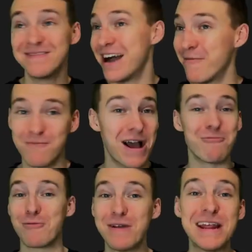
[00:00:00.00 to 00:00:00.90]

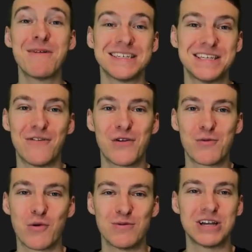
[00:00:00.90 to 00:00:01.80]
I'm repeating myself here
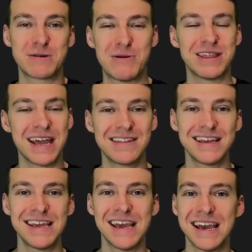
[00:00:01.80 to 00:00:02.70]
with what we talked about with
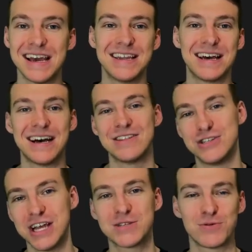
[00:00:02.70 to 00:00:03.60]
Henley and the
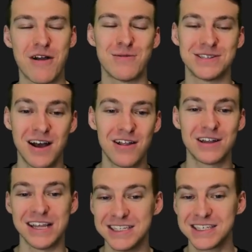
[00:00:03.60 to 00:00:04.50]
Jets with Robert Saleh
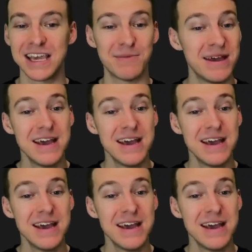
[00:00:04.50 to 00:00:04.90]
and his scheme,